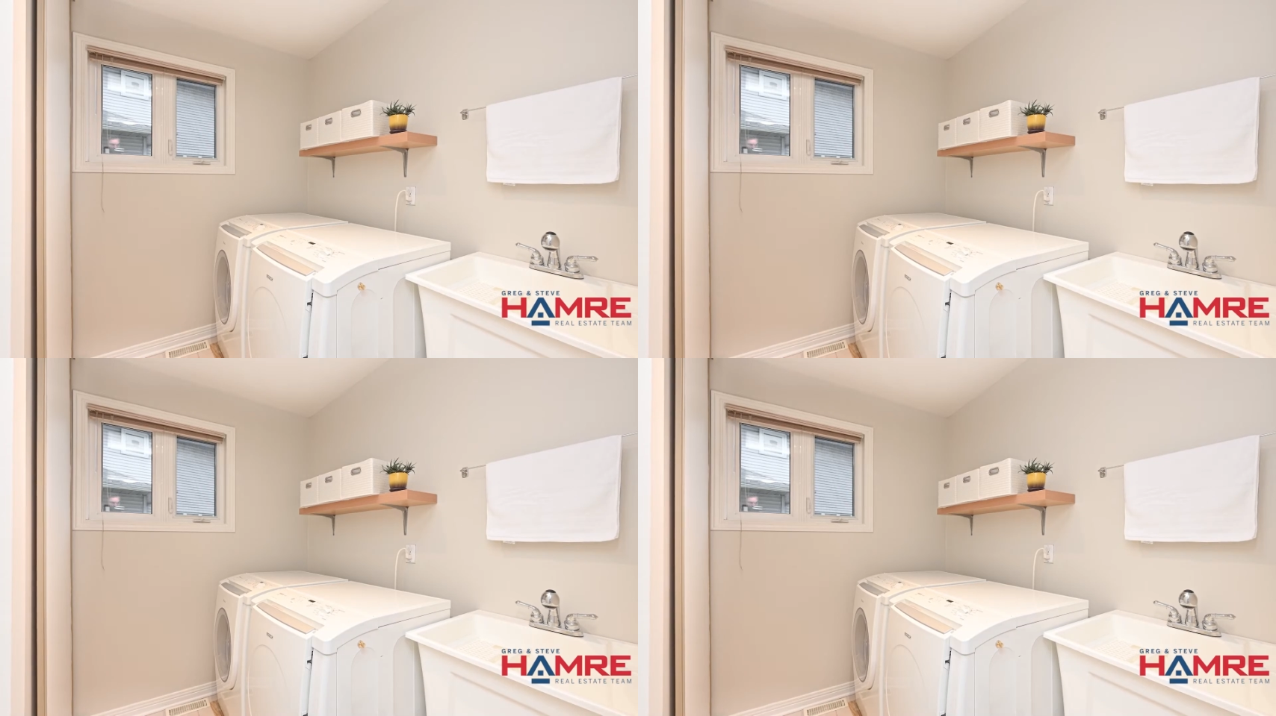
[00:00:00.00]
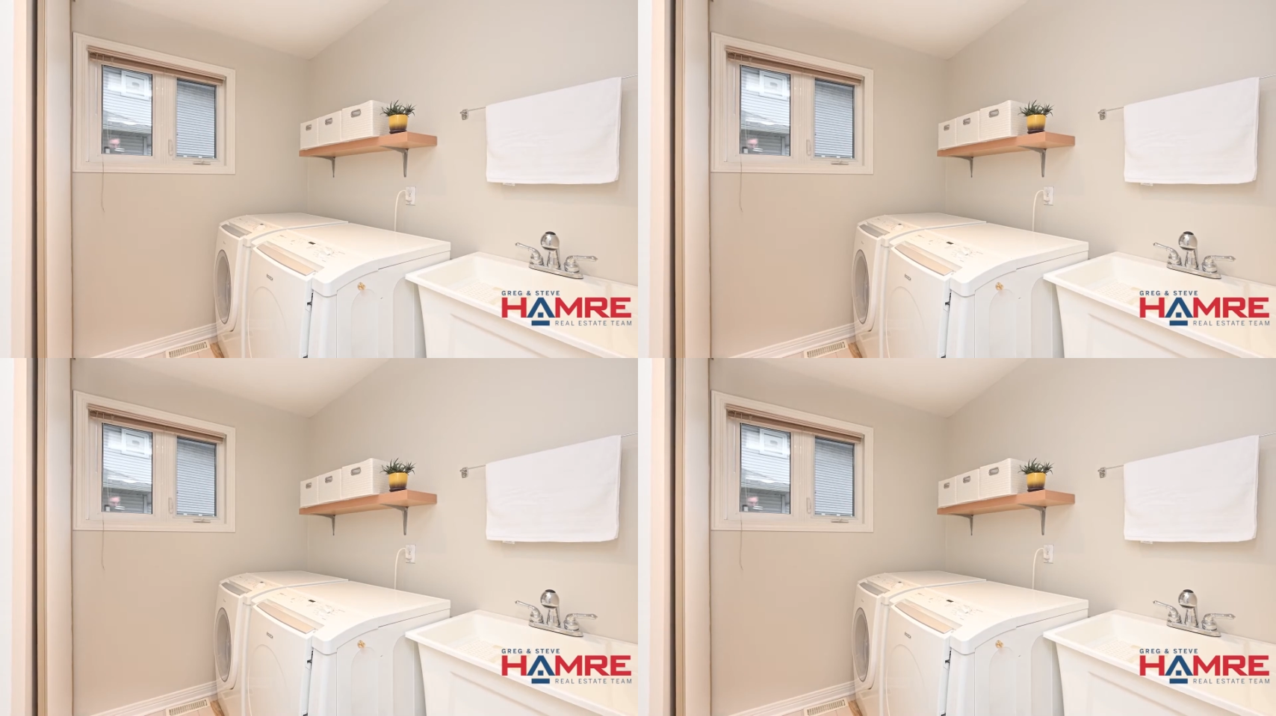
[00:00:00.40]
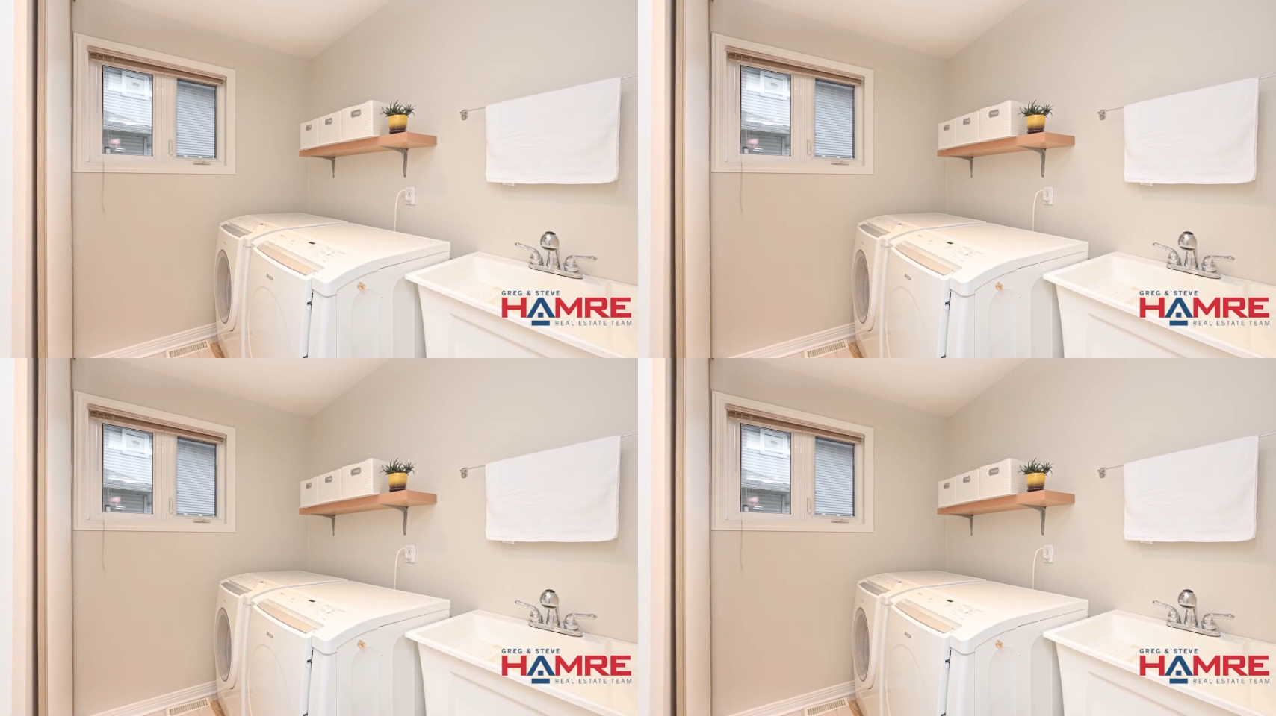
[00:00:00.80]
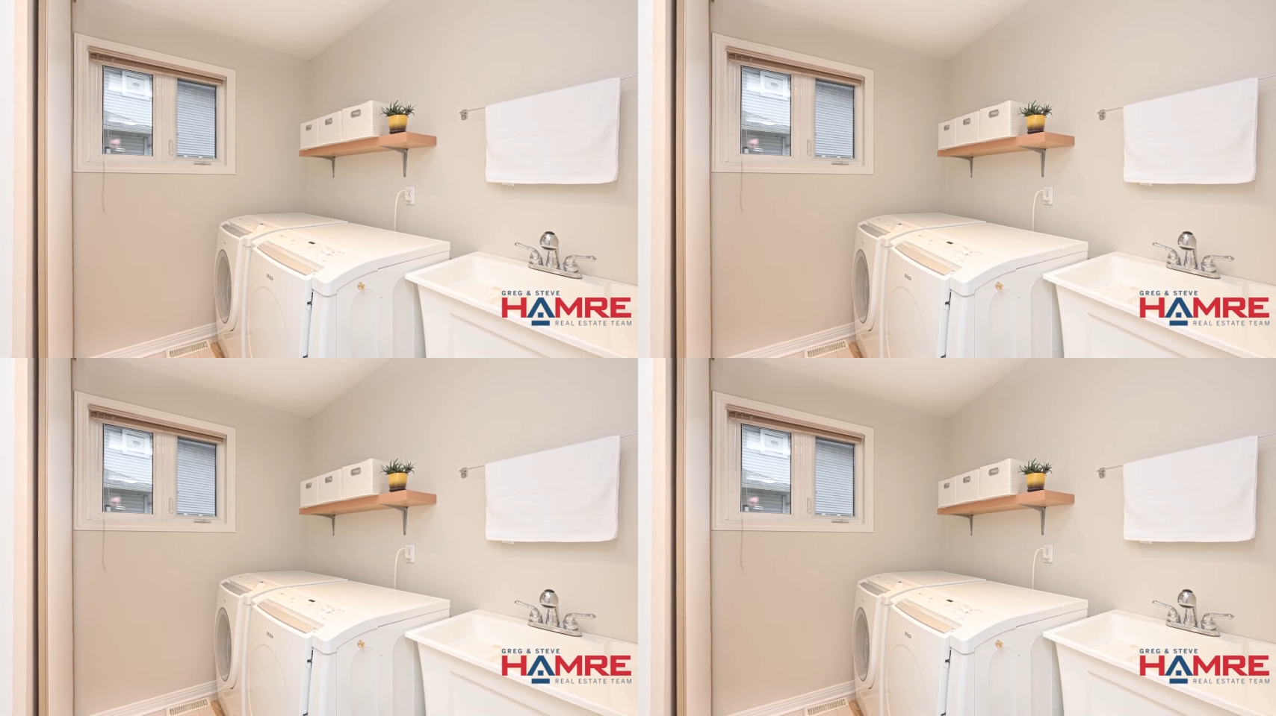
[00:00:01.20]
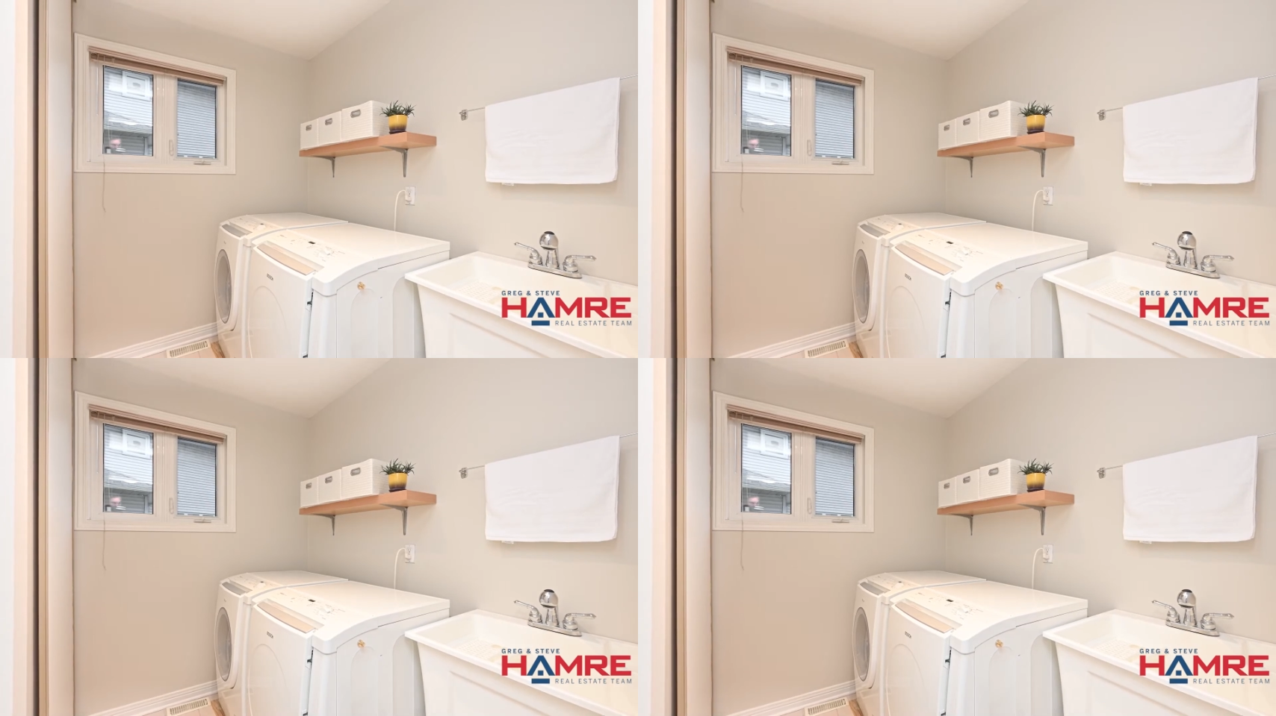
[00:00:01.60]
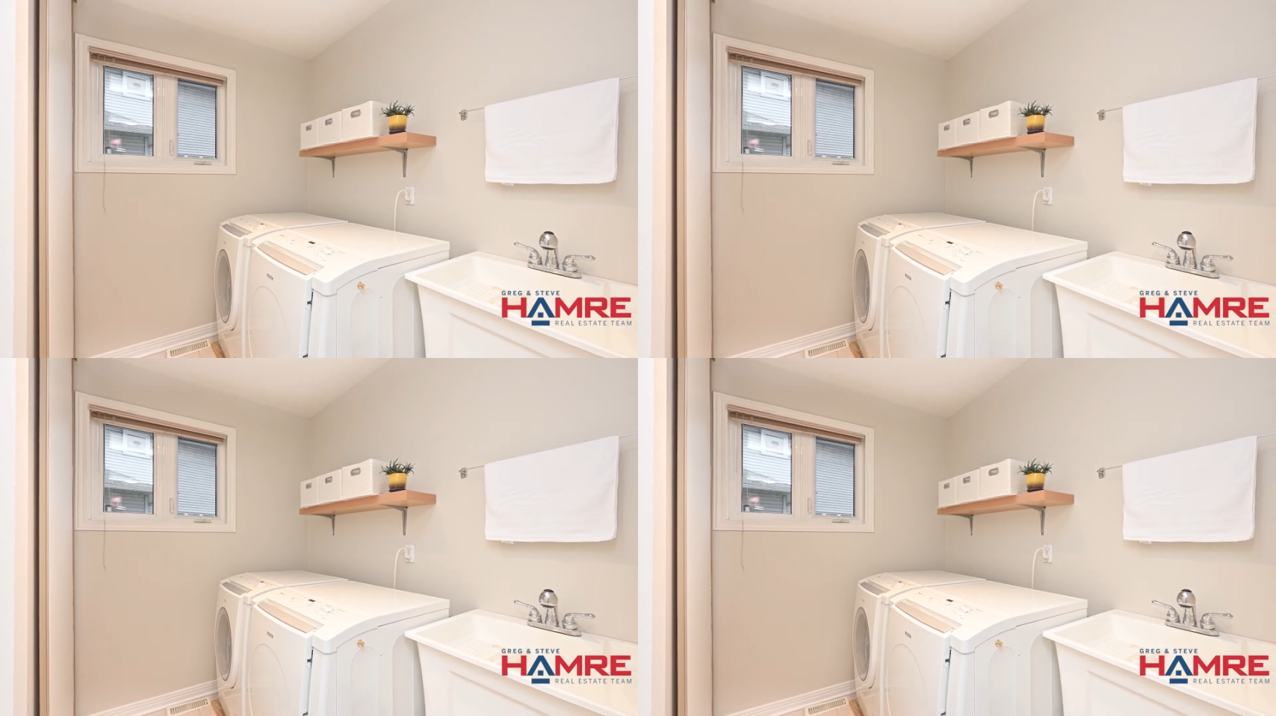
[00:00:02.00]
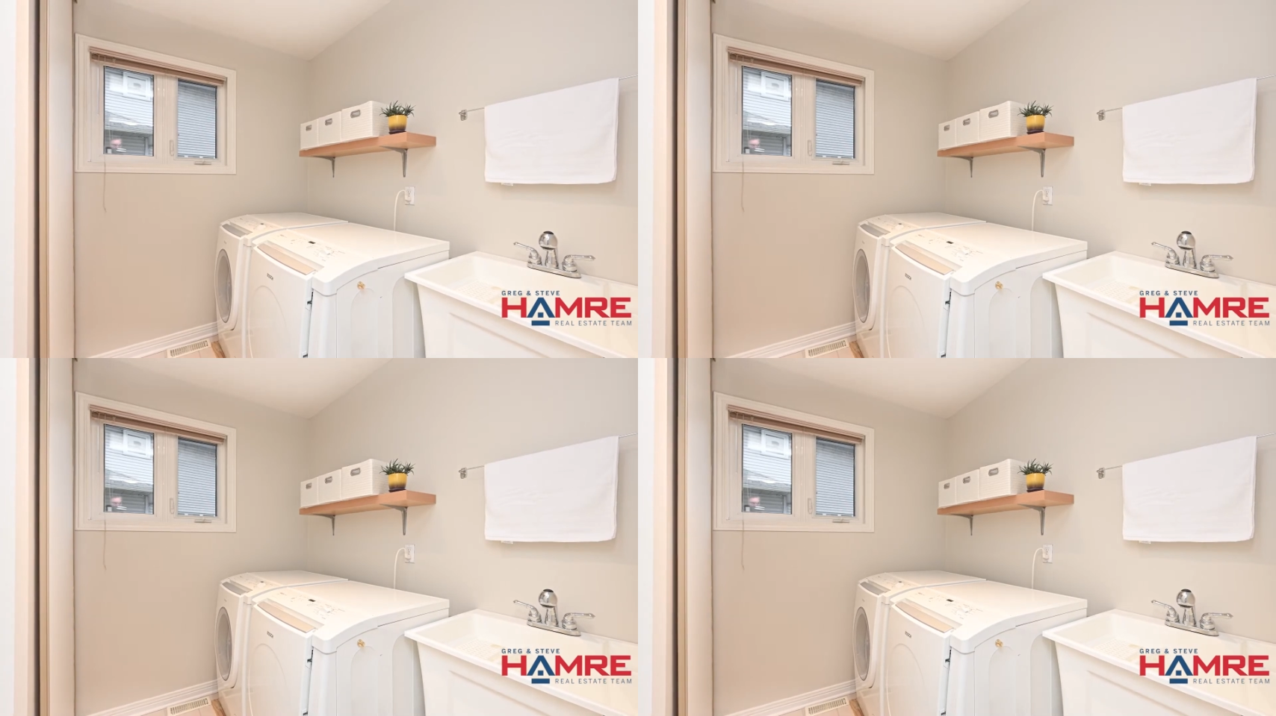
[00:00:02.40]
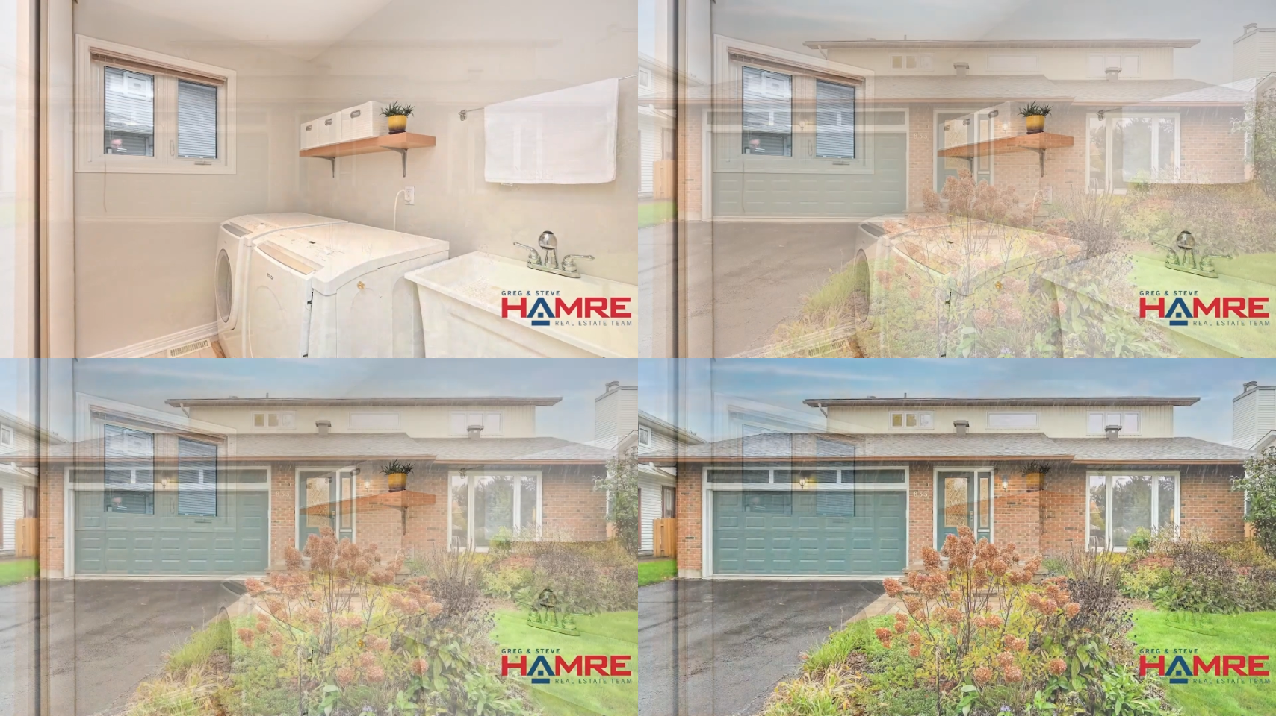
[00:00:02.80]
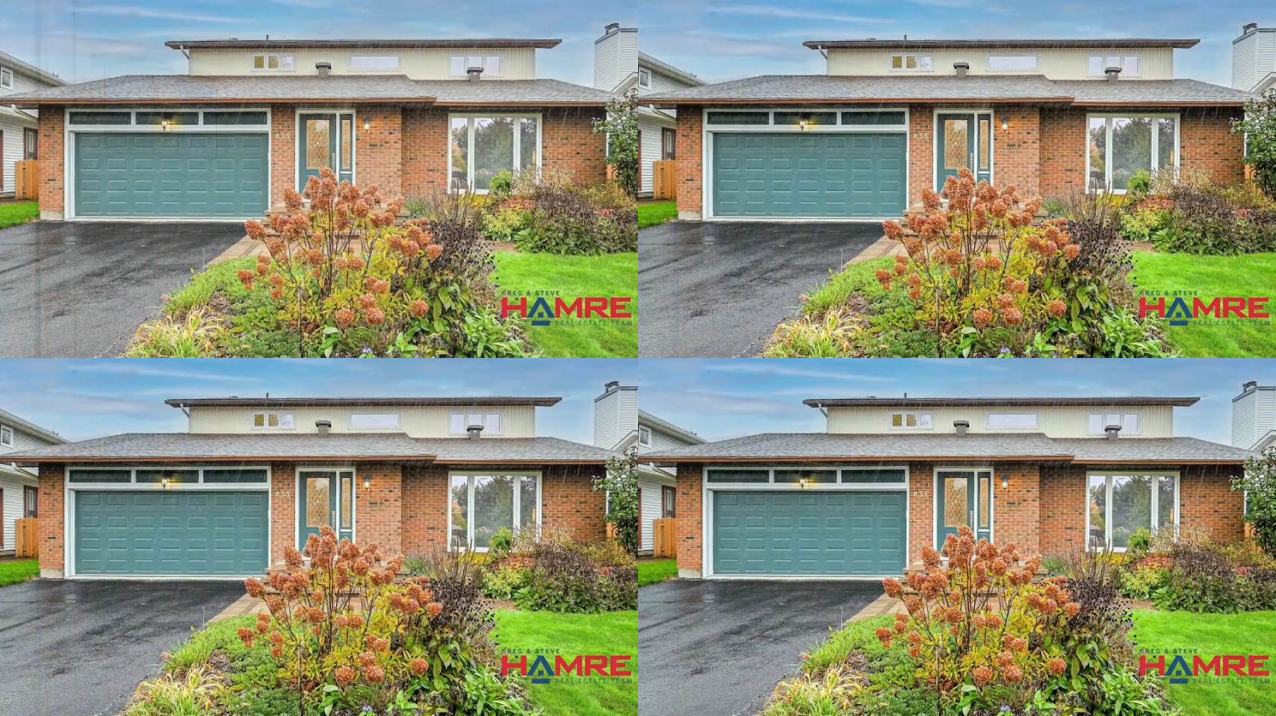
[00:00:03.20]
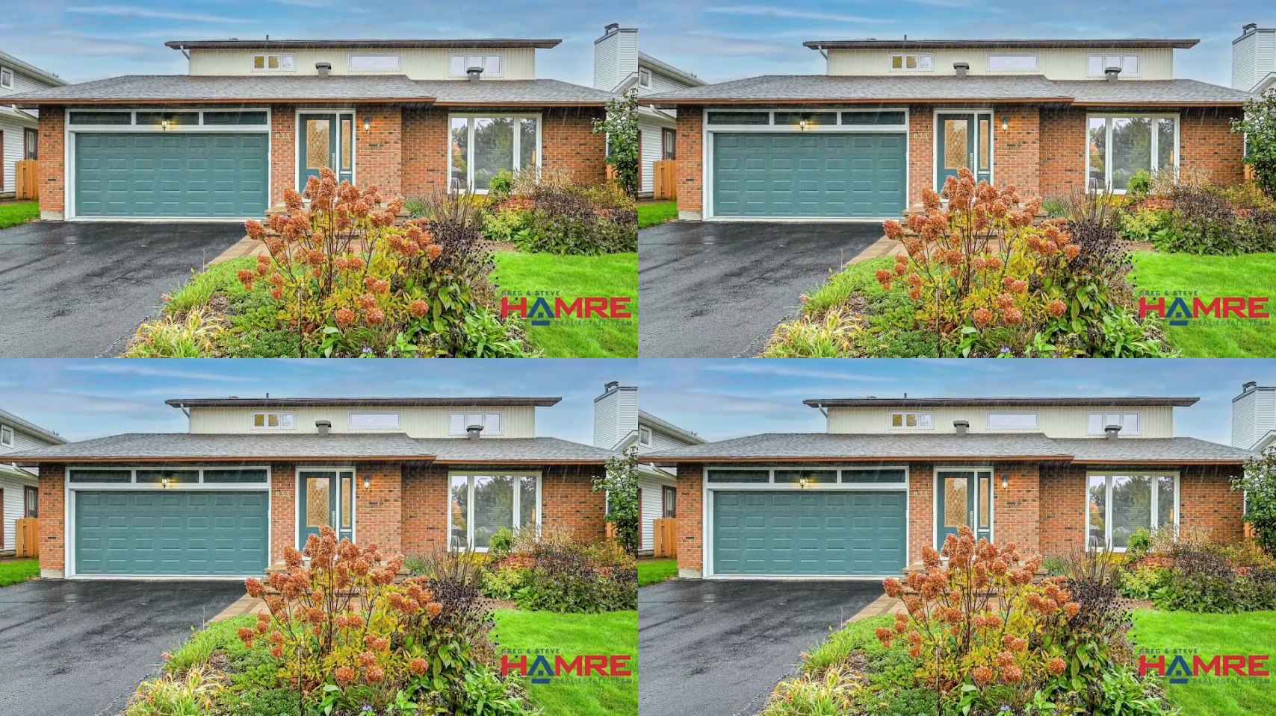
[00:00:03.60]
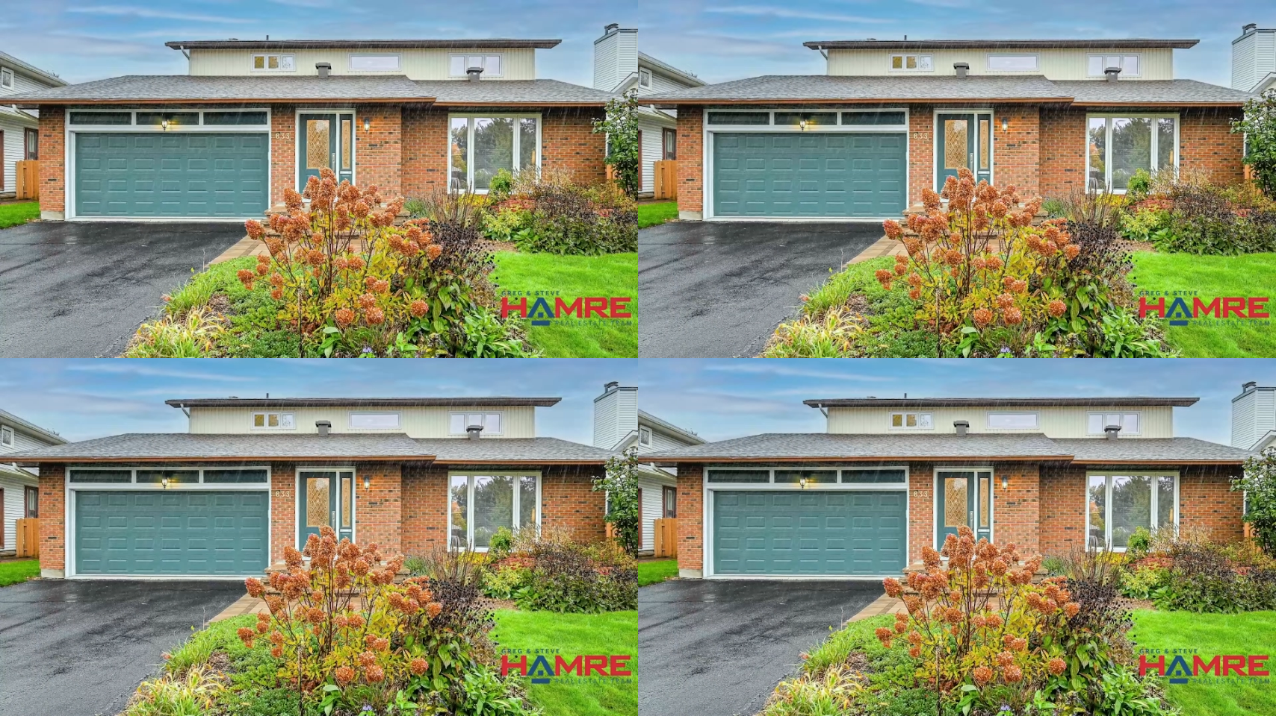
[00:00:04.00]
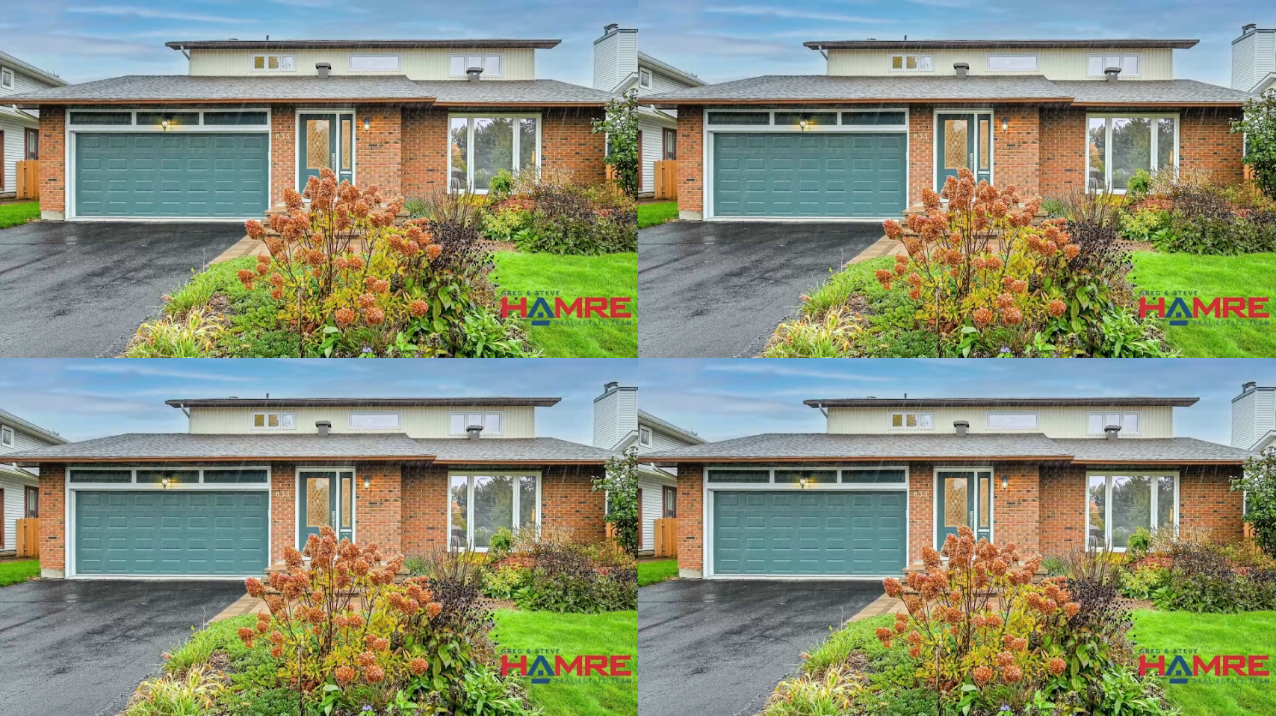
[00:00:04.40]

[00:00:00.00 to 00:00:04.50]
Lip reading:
[unreadable: no face in view]